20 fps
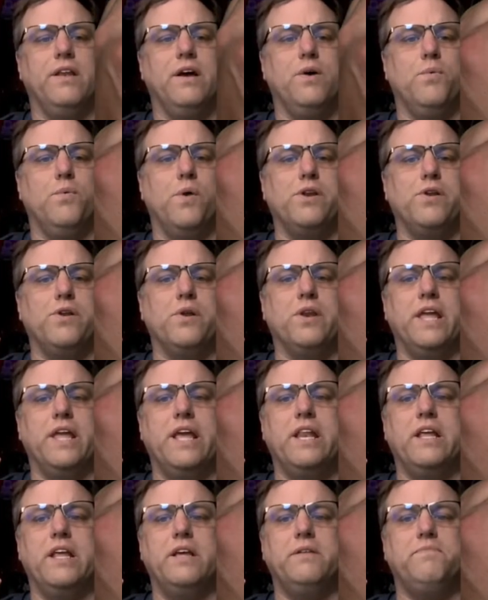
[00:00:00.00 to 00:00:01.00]
uh, when you
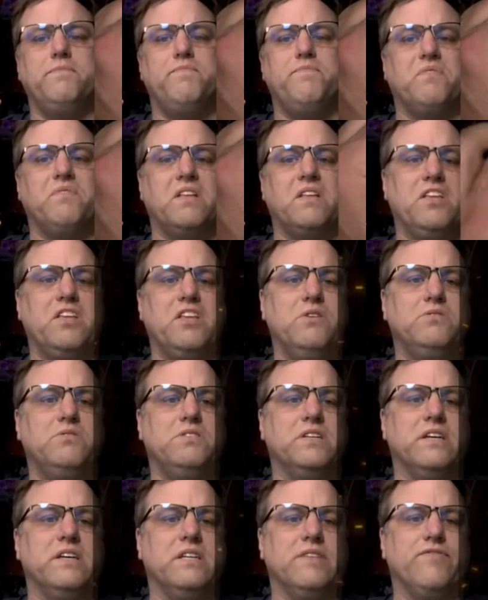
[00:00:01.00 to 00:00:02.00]
need it, use
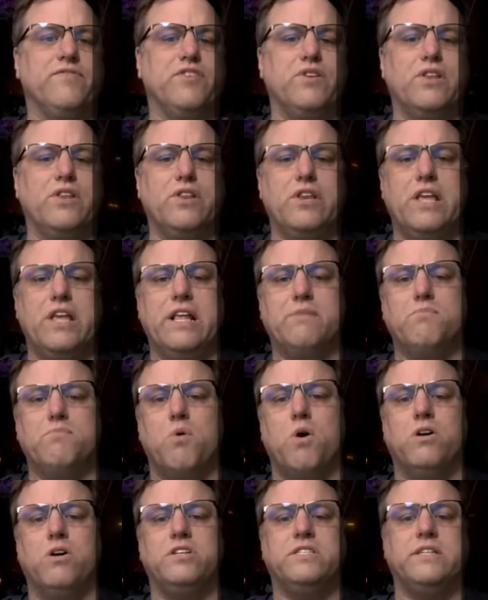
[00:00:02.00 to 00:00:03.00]
it. If you need
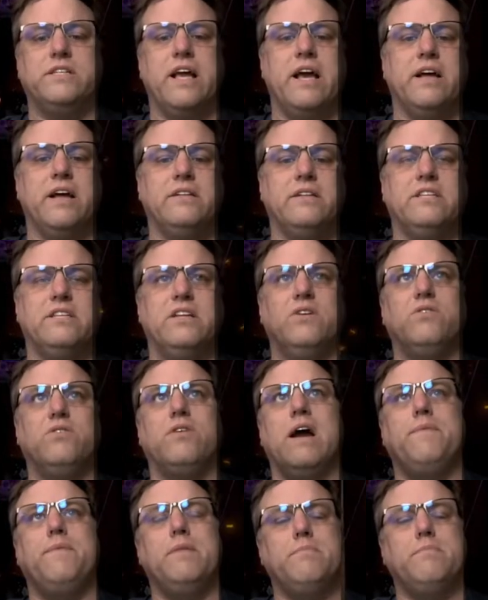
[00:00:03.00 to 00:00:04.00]
more stats, you know,
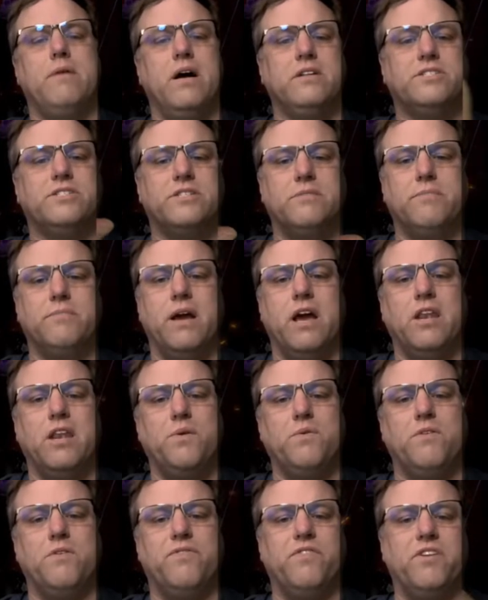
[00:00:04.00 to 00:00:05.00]
grab the Monster
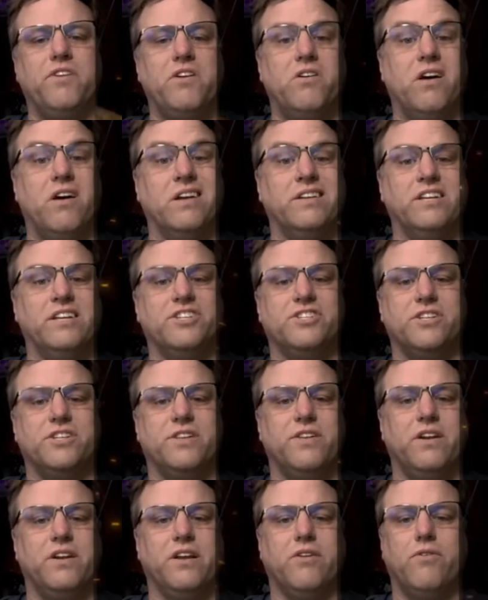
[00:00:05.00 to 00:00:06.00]
Manual for your
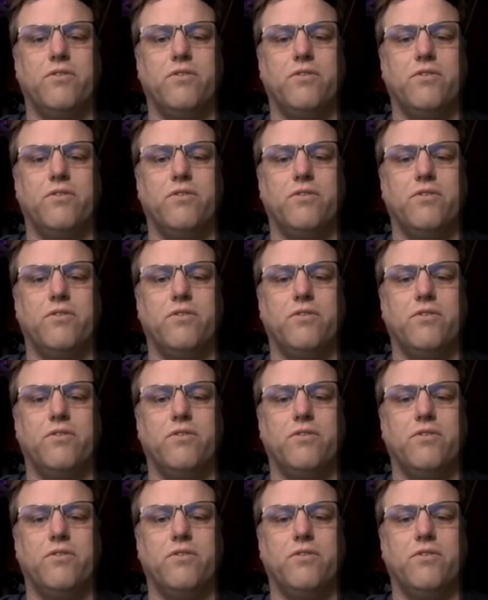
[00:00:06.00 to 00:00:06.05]
audition and